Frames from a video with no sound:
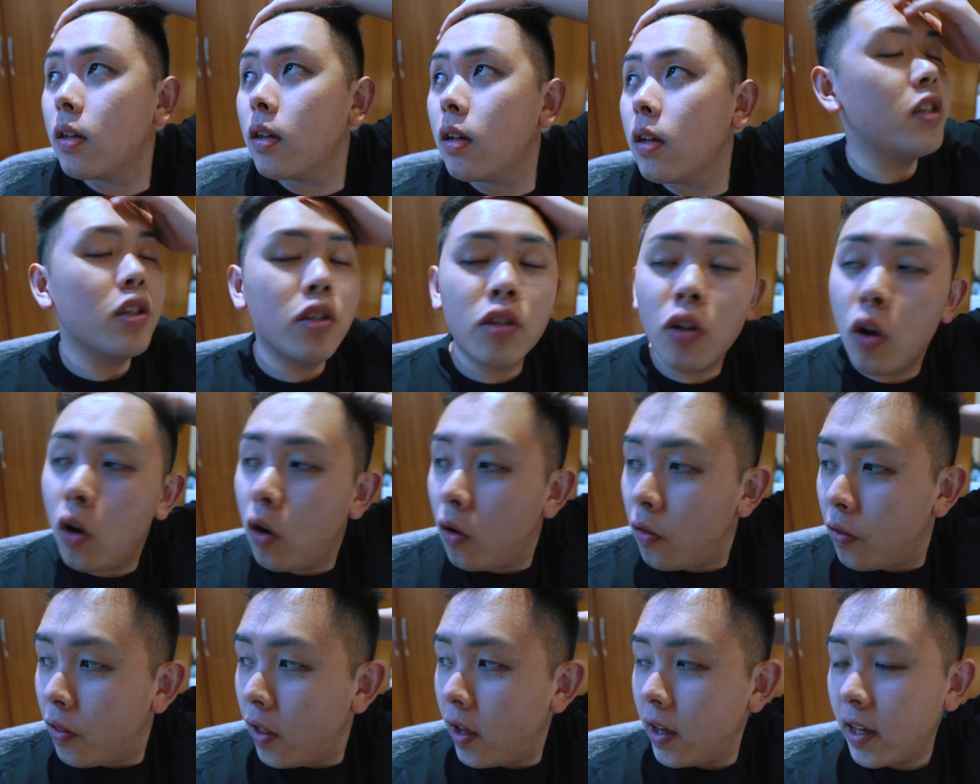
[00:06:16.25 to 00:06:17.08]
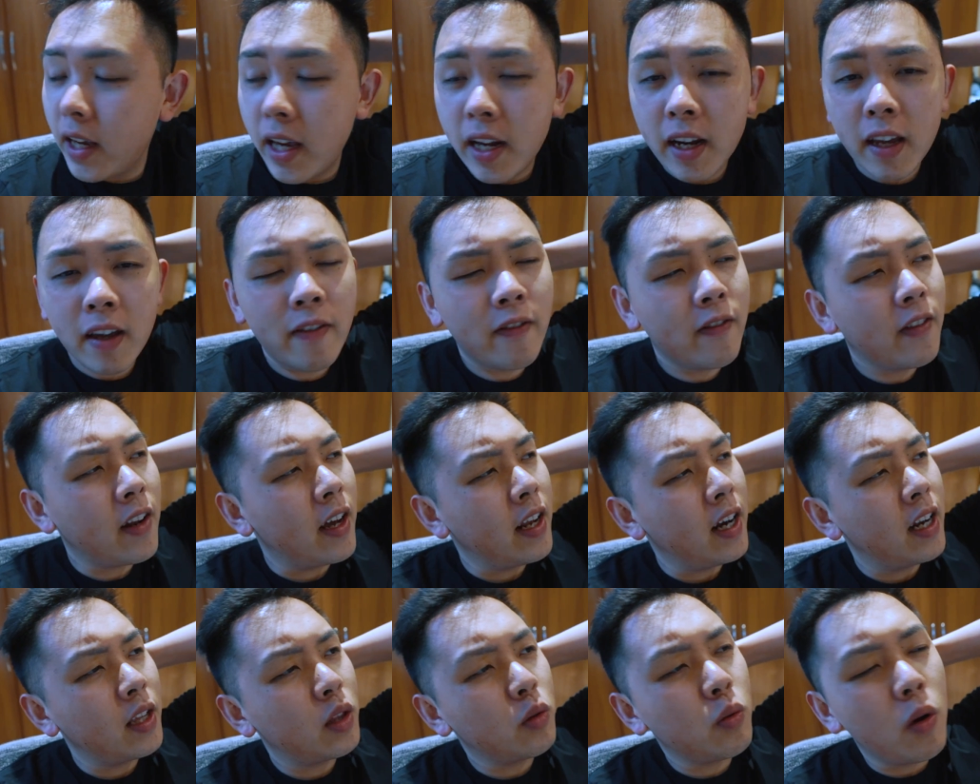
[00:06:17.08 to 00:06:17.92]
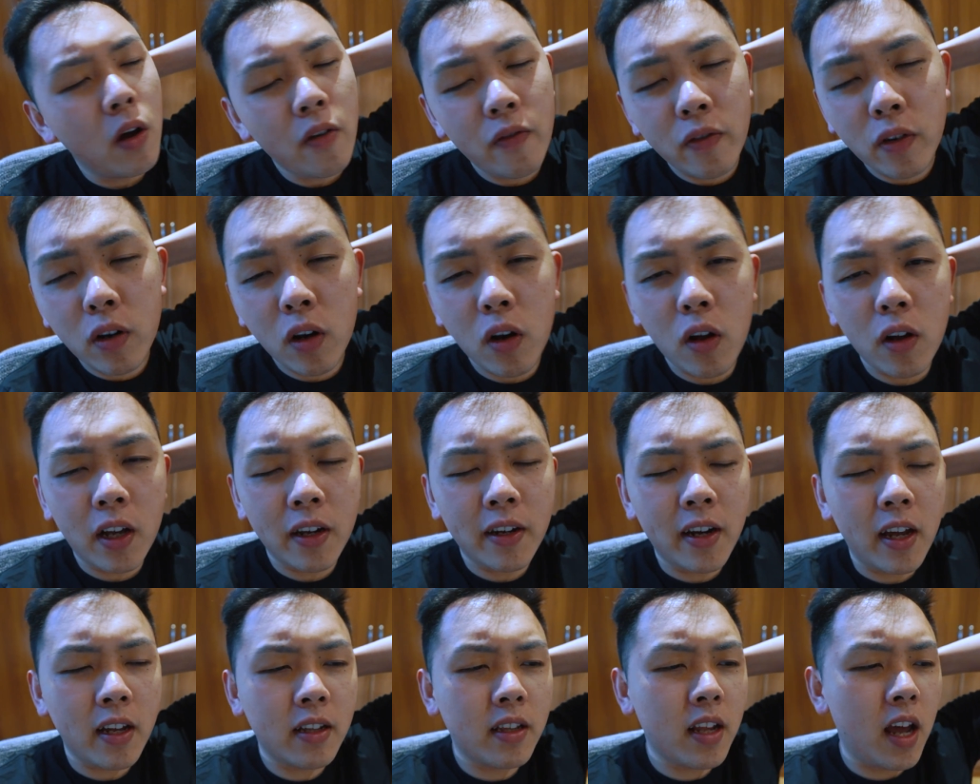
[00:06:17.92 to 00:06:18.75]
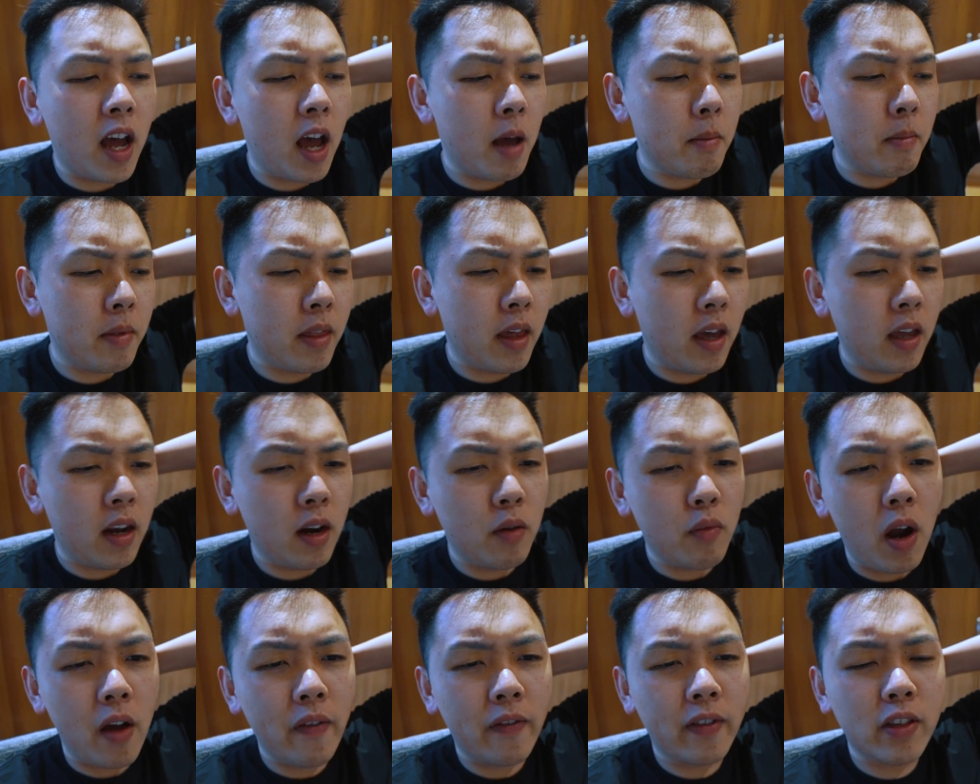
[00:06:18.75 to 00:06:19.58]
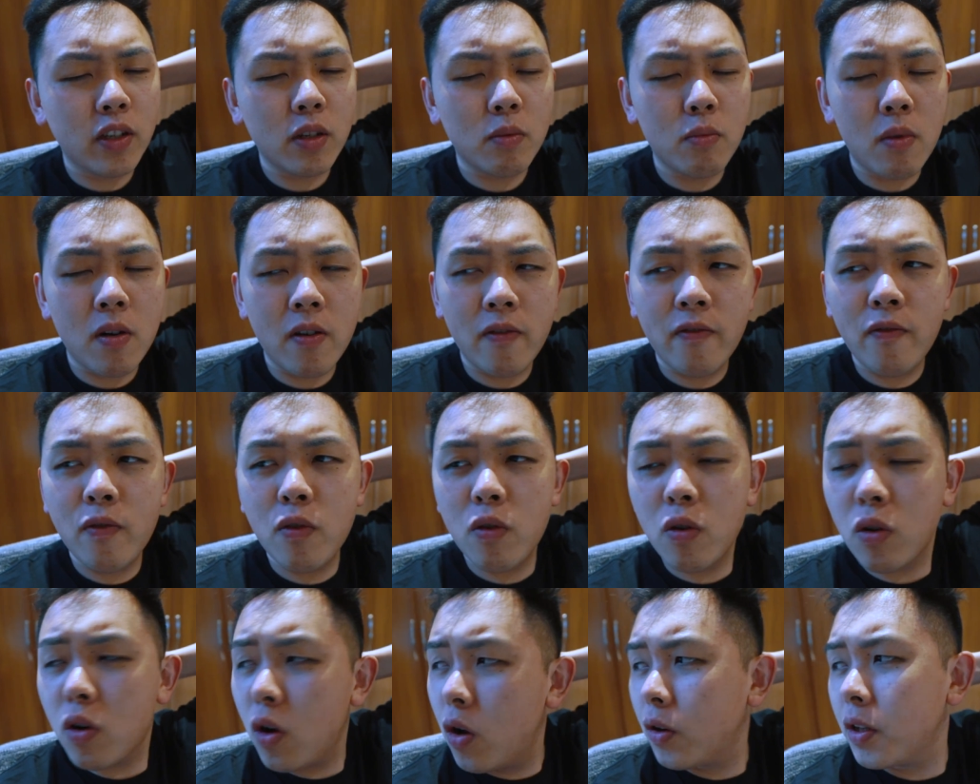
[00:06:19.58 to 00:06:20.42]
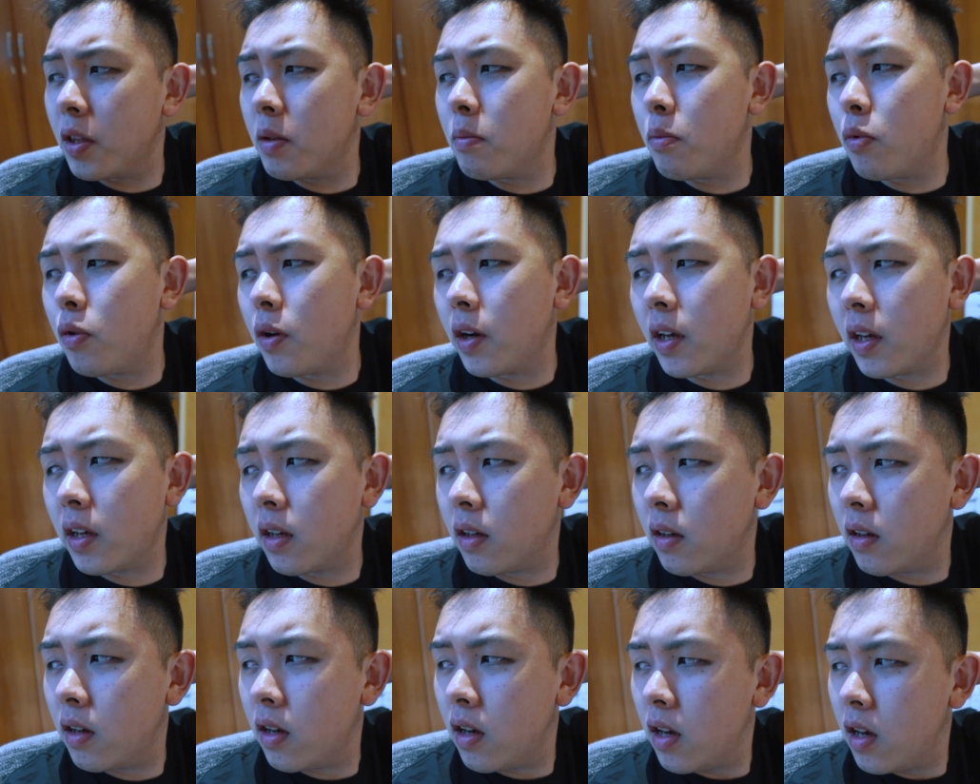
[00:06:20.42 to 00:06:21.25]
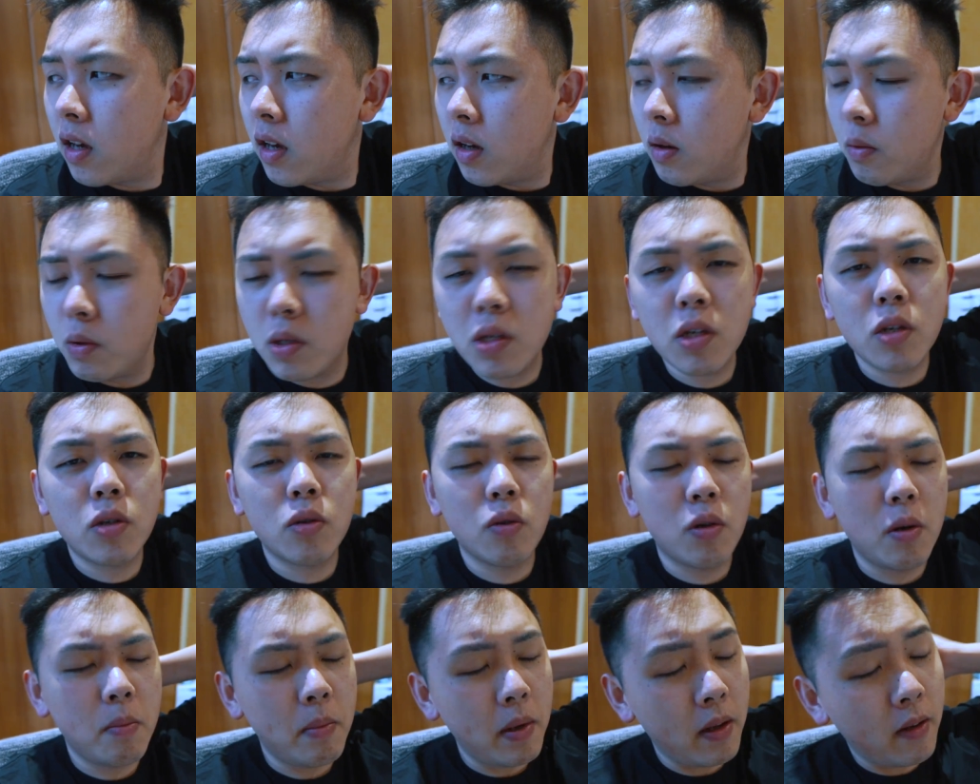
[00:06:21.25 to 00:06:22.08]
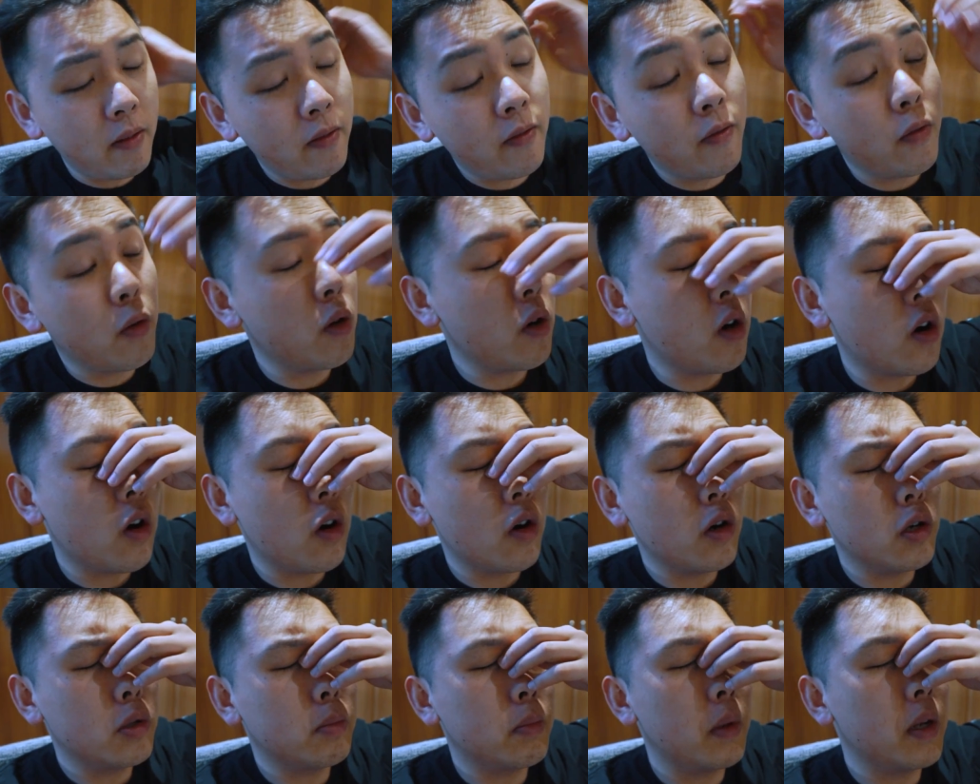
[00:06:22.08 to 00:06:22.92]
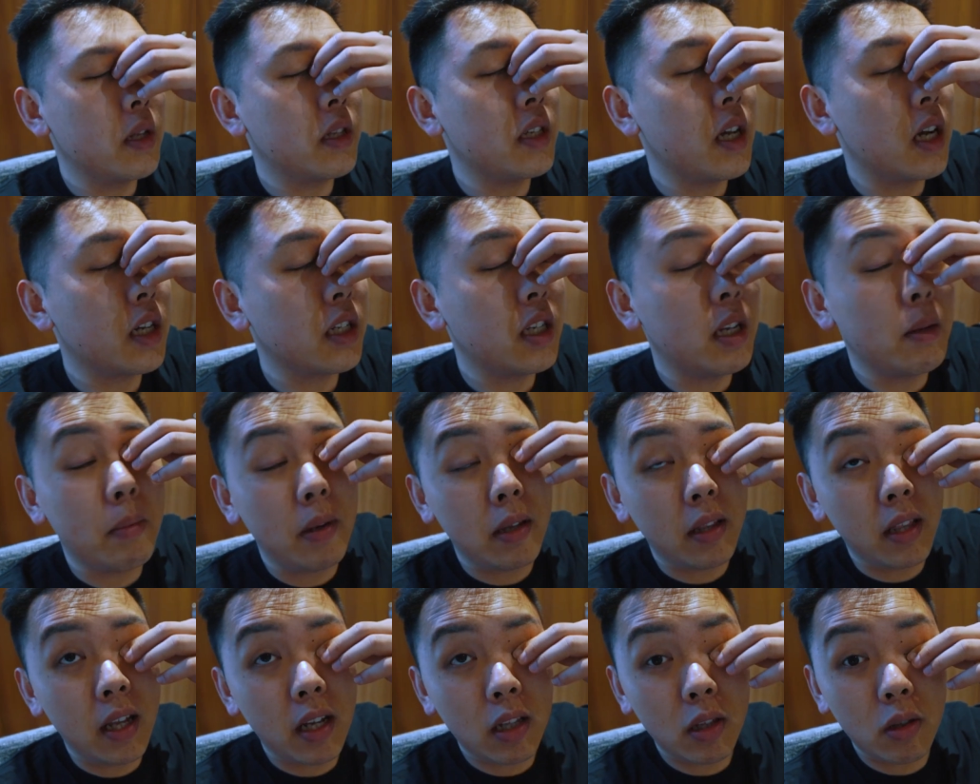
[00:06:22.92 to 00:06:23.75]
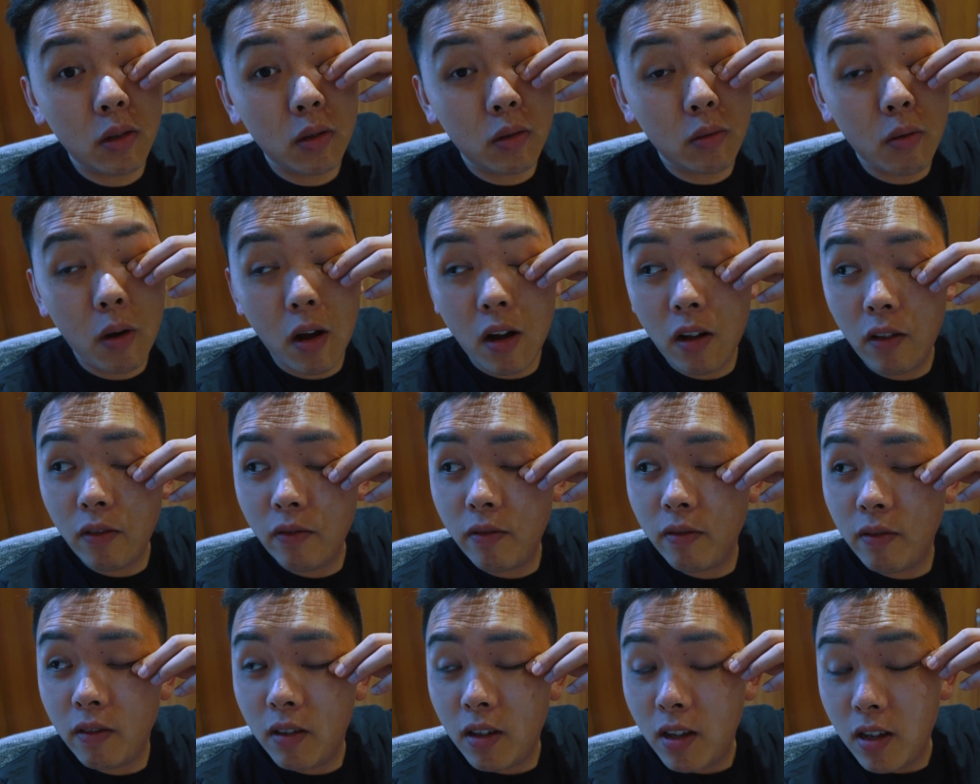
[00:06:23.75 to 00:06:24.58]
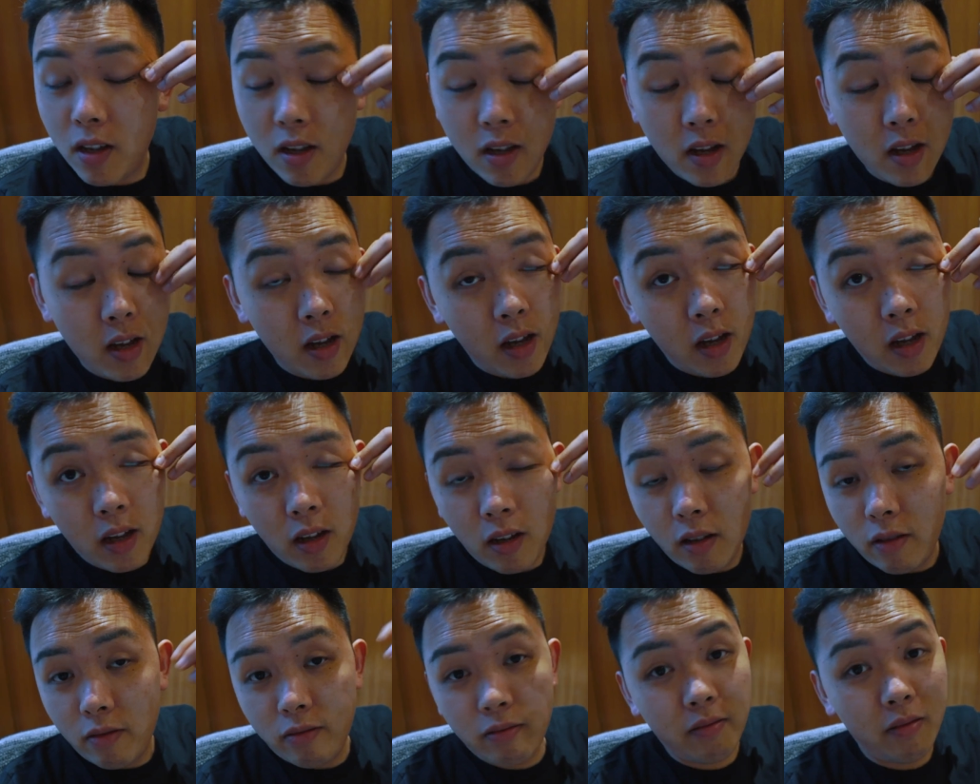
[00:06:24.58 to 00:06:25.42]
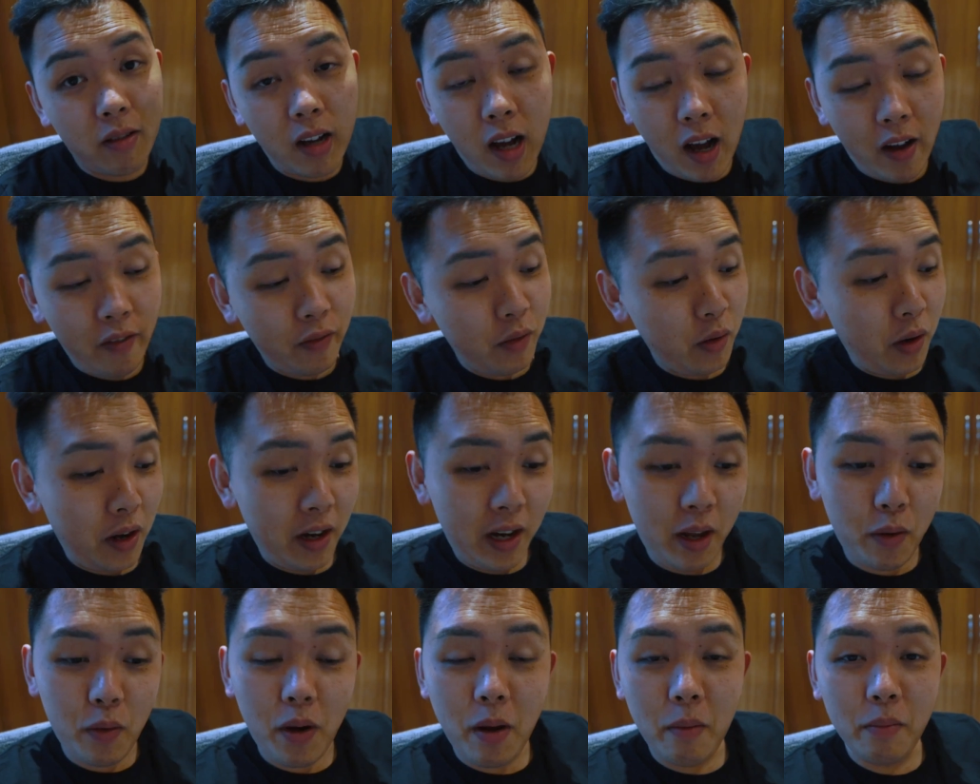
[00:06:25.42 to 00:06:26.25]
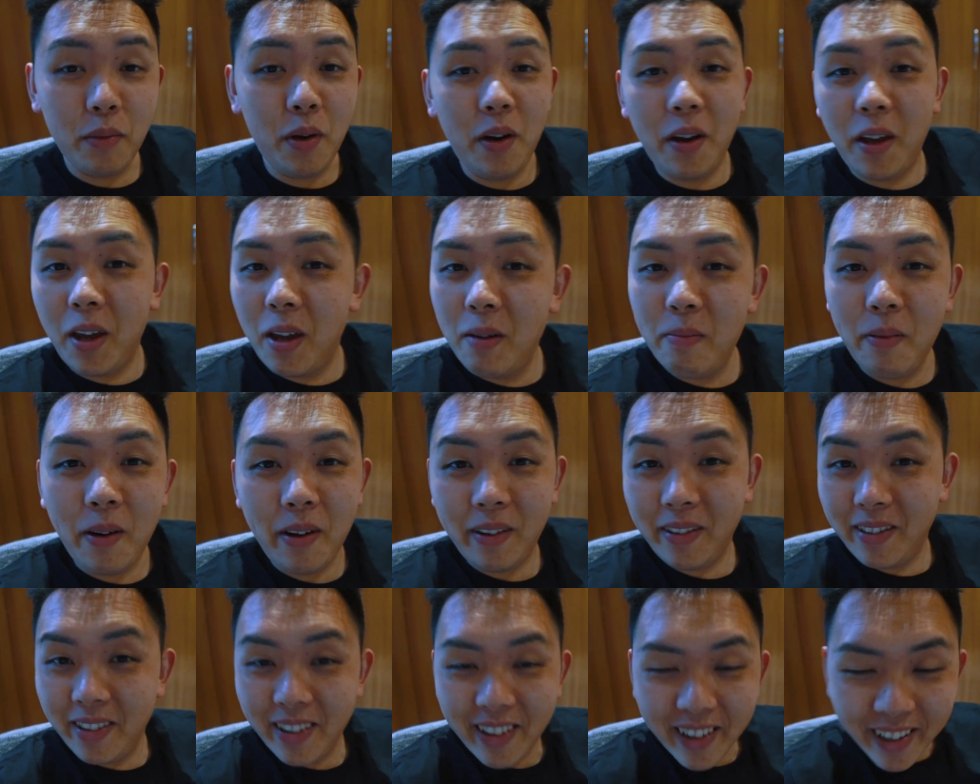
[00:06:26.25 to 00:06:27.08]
It's just an odd thing, getting a flight at 12 o'clock at night time and then arriving somewhere at 4 o'clock in the morning, which has only been 4 hours, but it's actually been like 12. I have no idea what I'm talking about.